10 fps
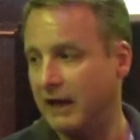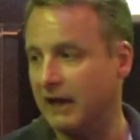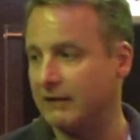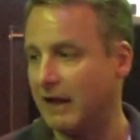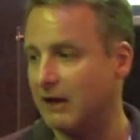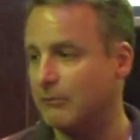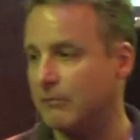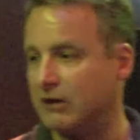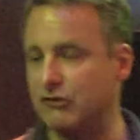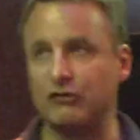And that
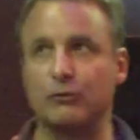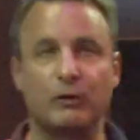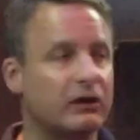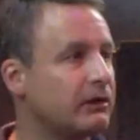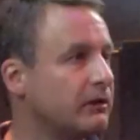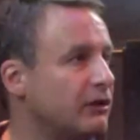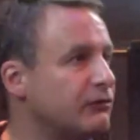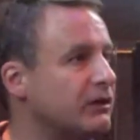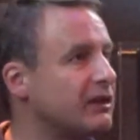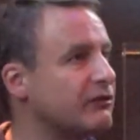might just work if
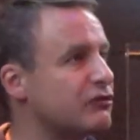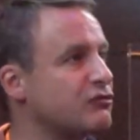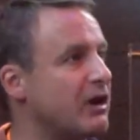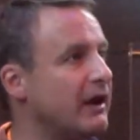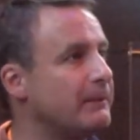we give it a try.